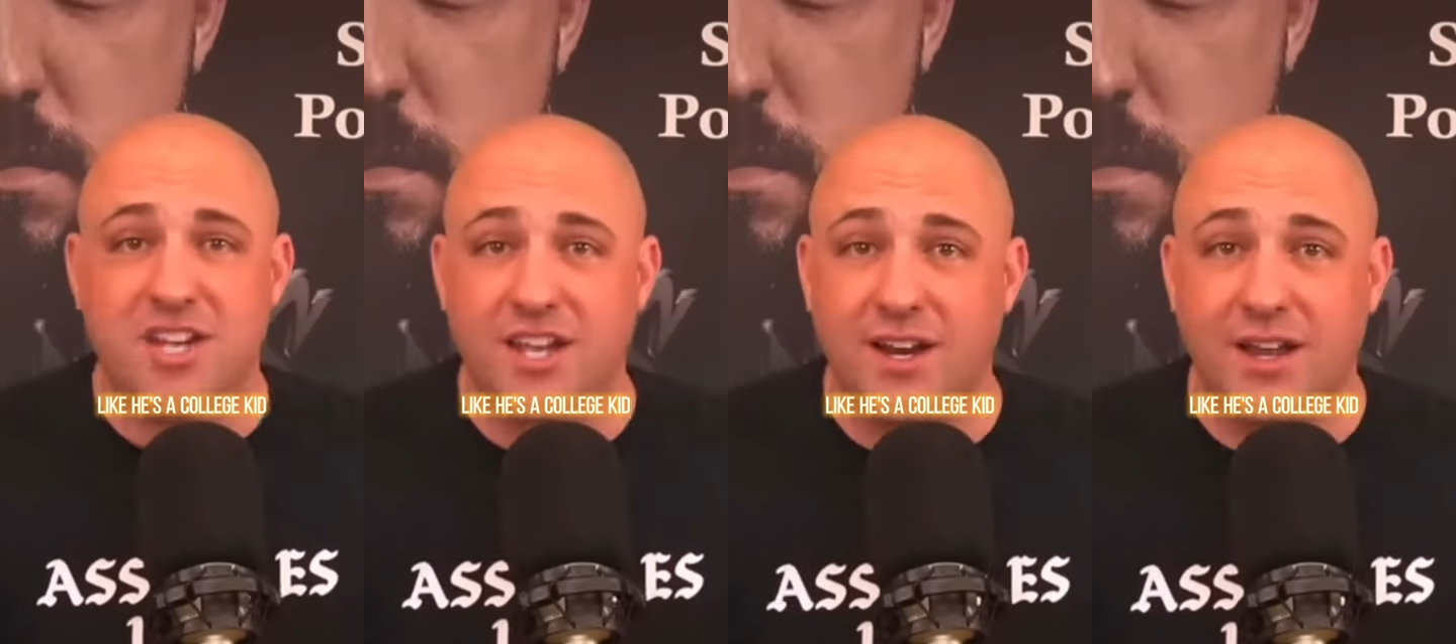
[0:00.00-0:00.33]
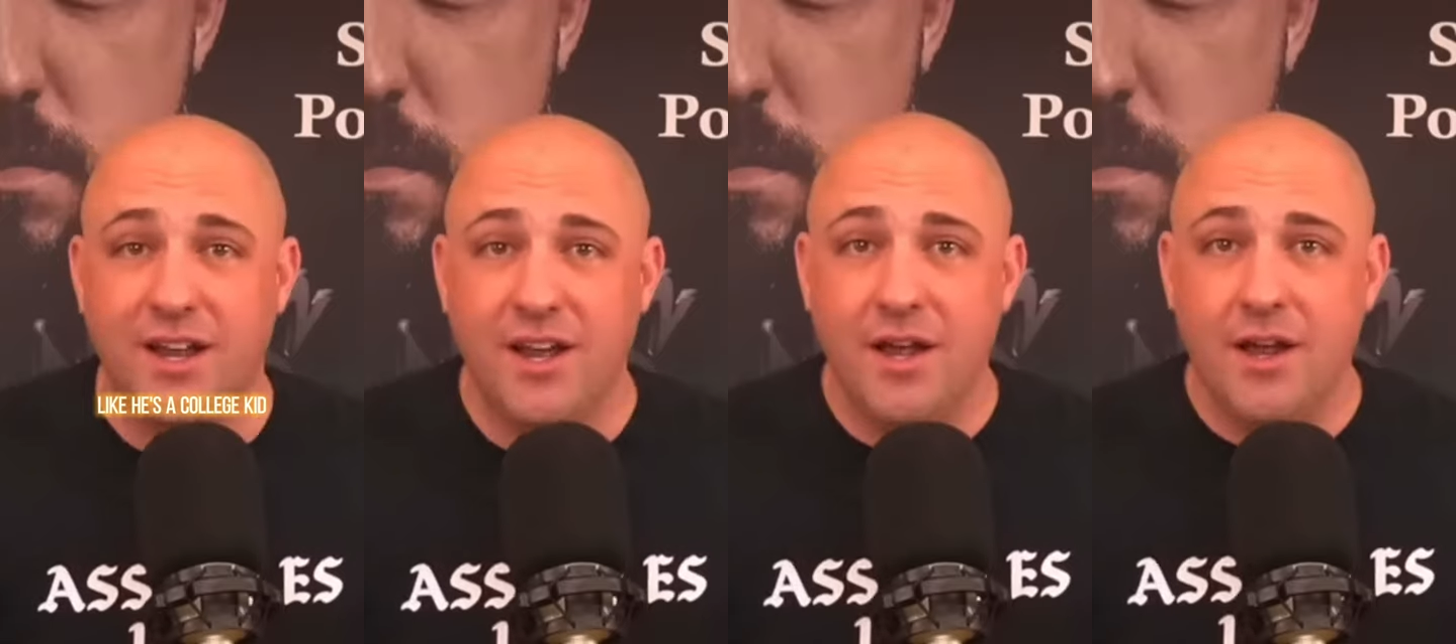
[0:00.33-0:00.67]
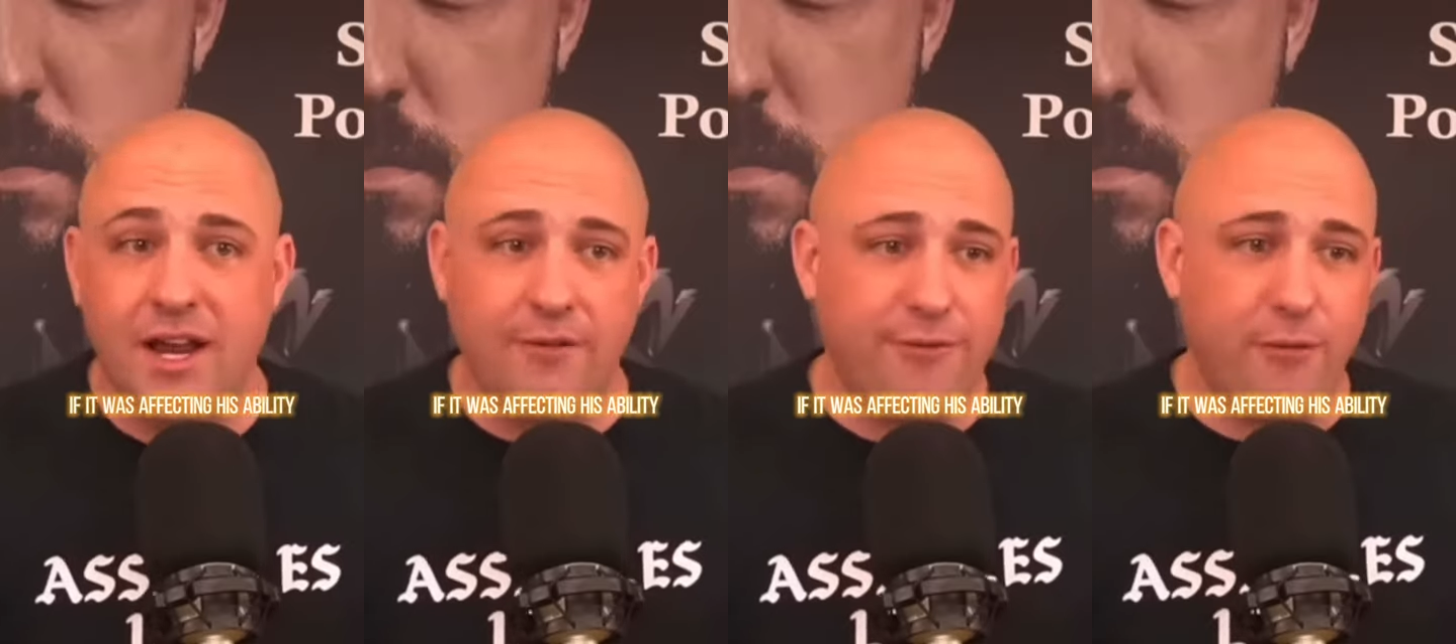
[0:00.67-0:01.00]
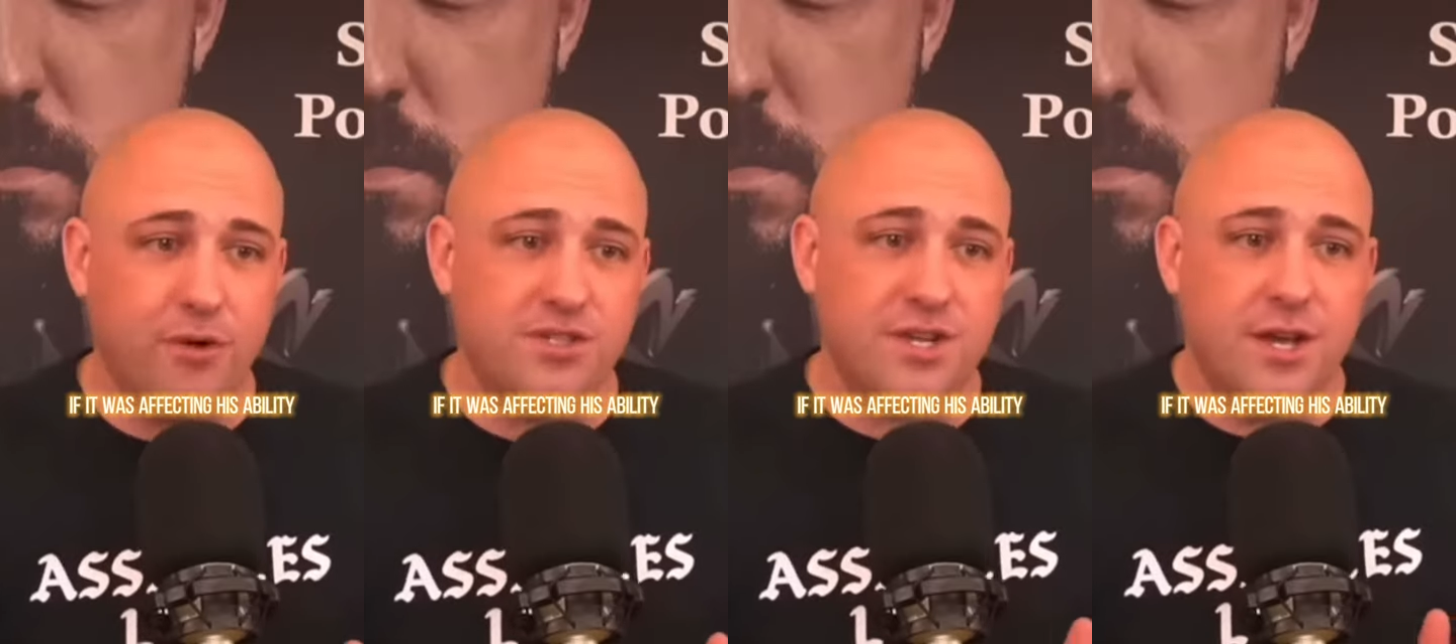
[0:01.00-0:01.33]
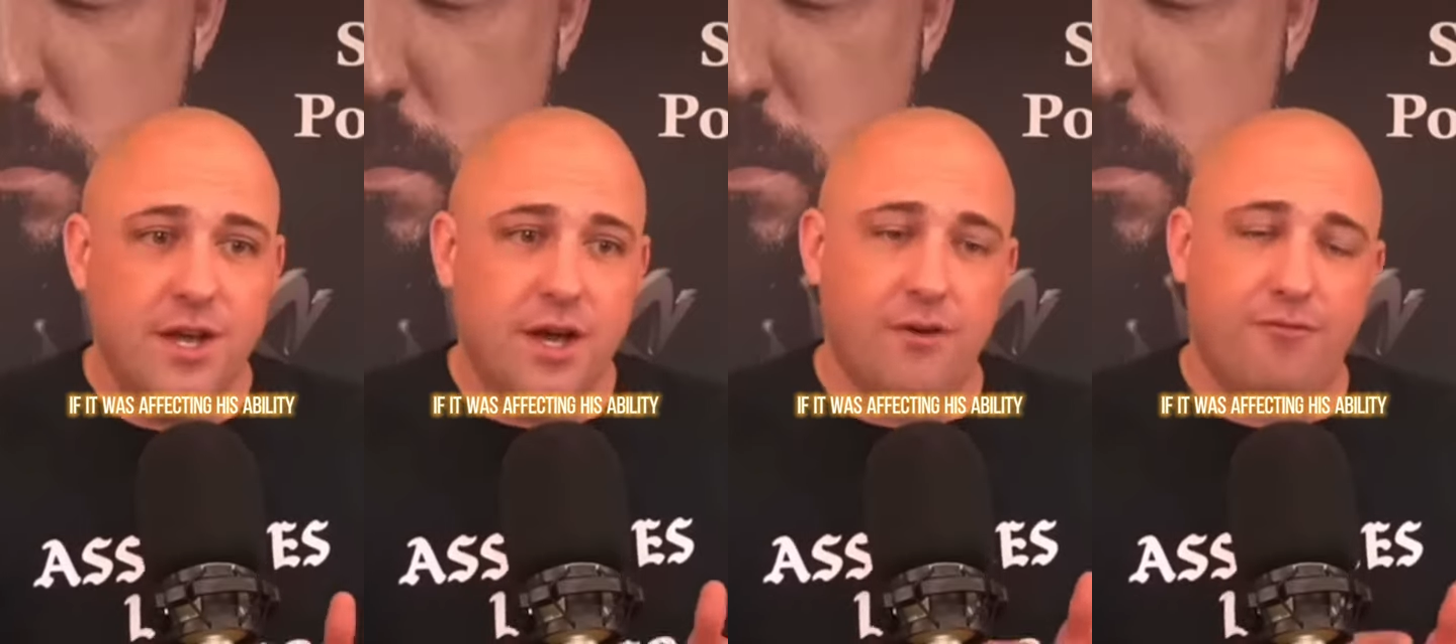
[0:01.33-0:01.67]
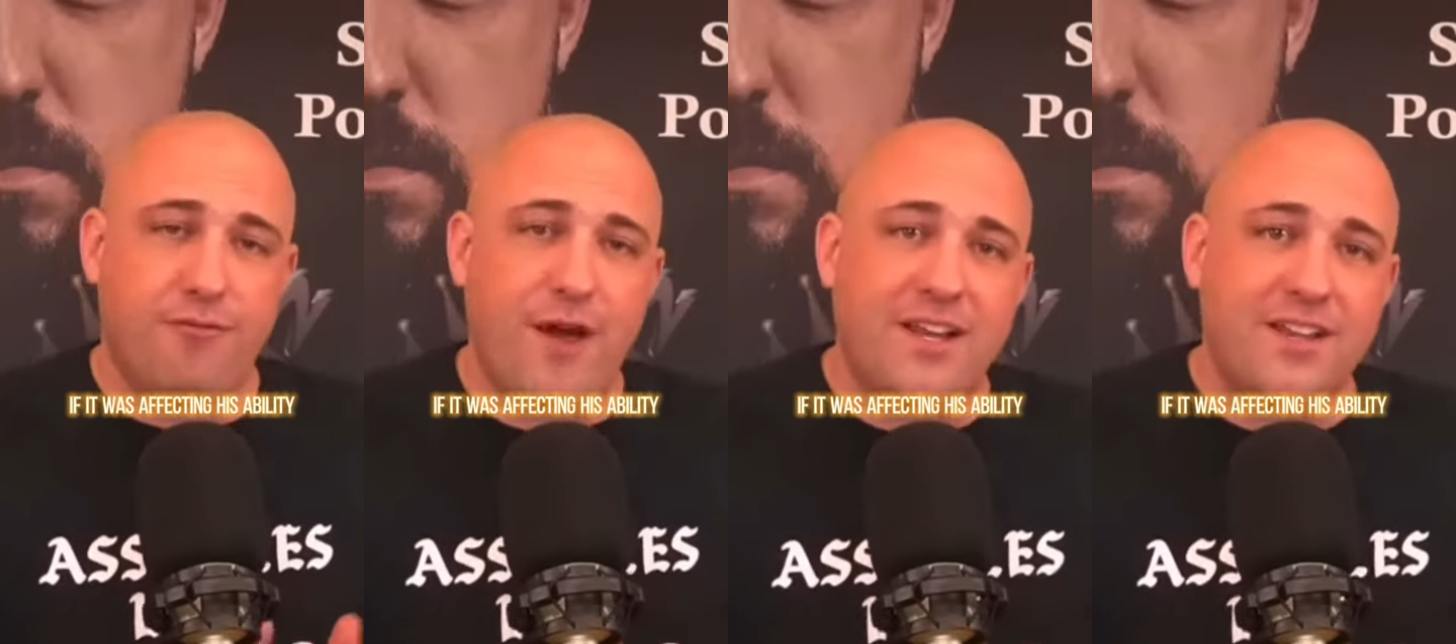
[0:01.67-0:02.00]
kid. If it was
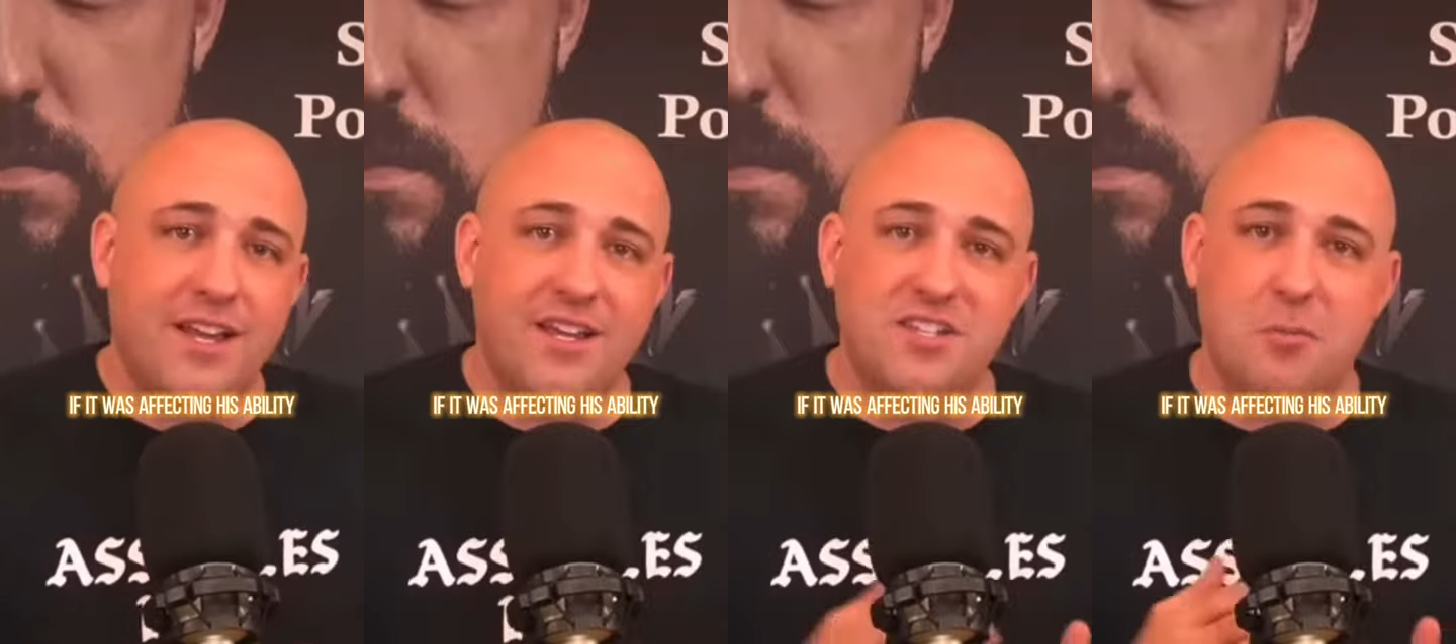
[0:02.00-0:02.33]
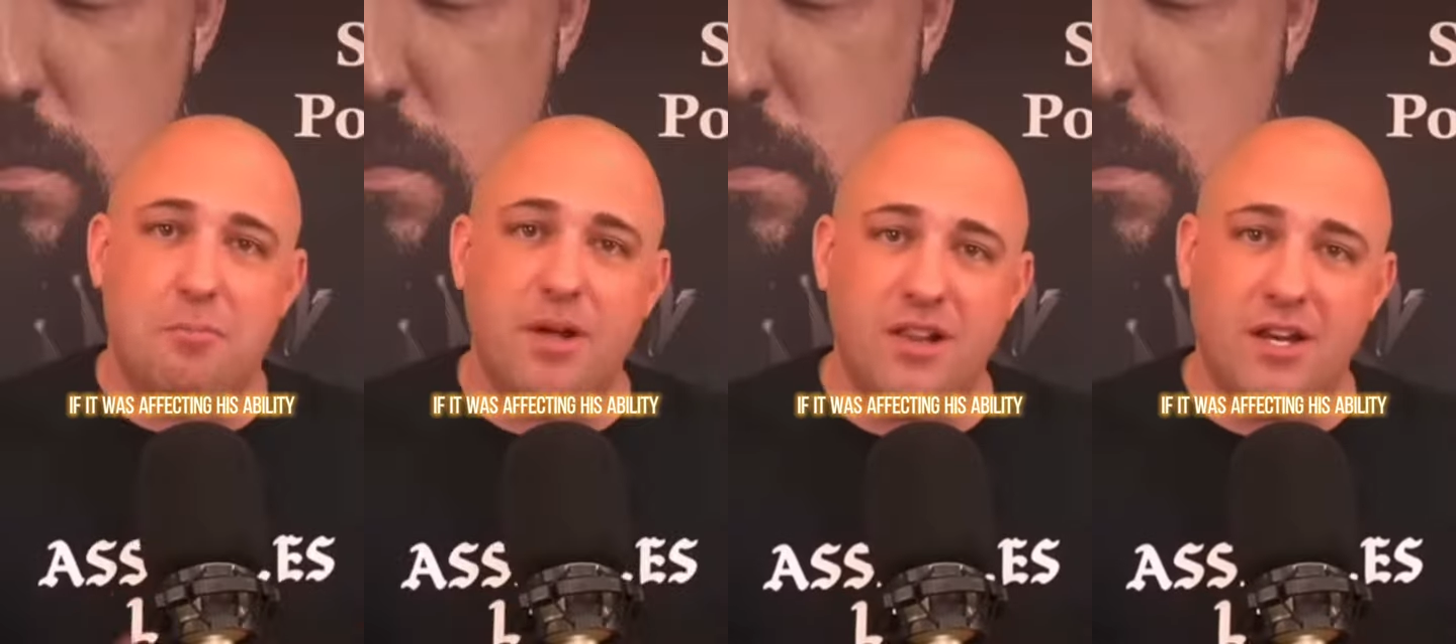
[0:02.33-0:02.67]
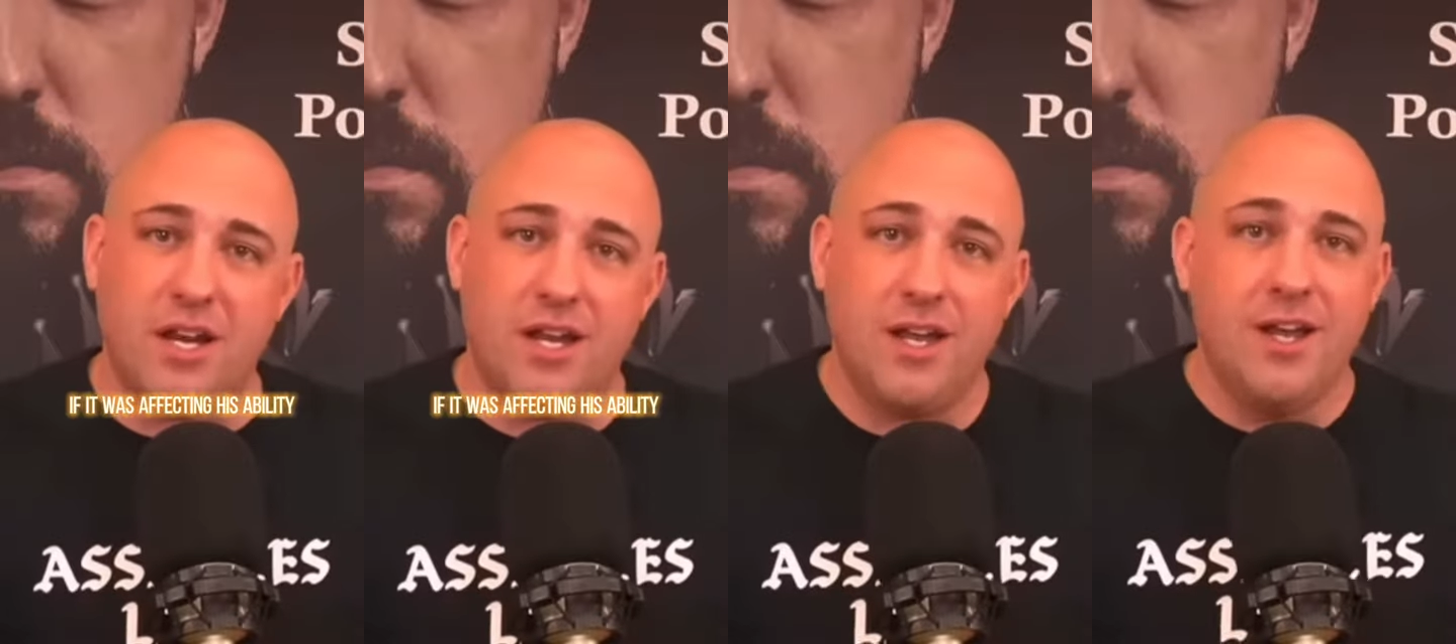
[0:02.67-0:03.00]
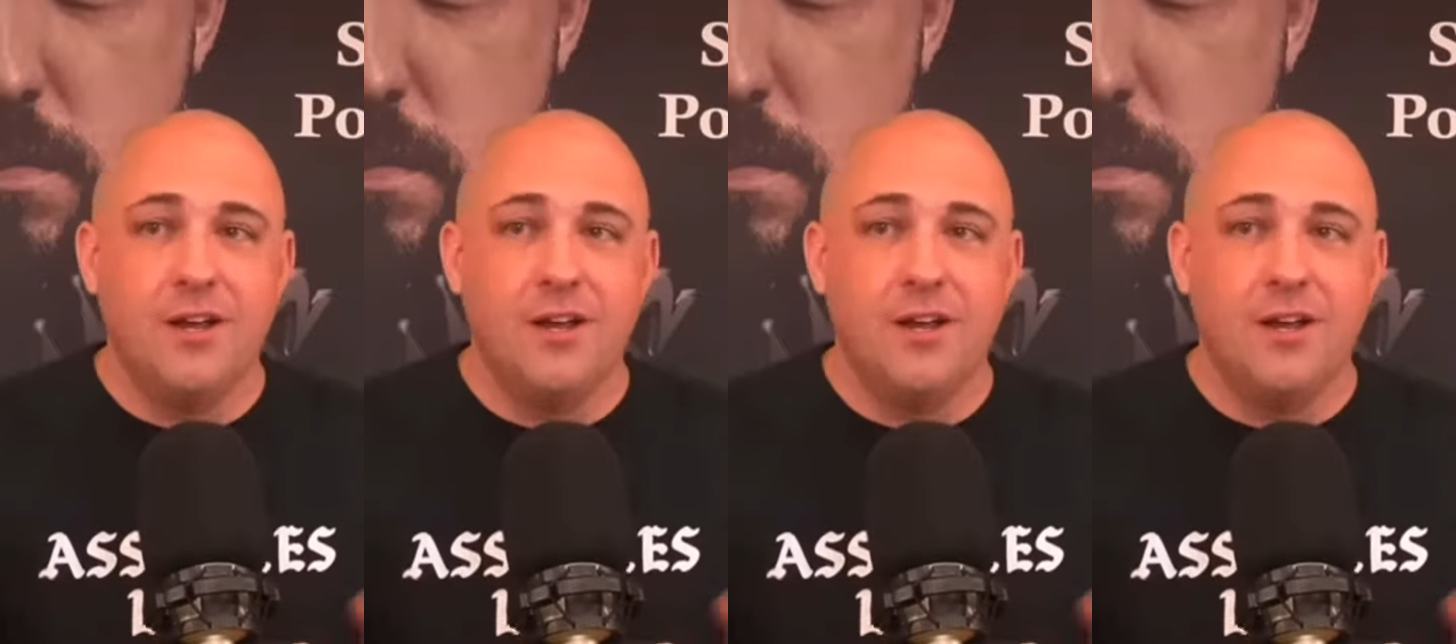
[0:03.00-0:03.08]
affecting his ability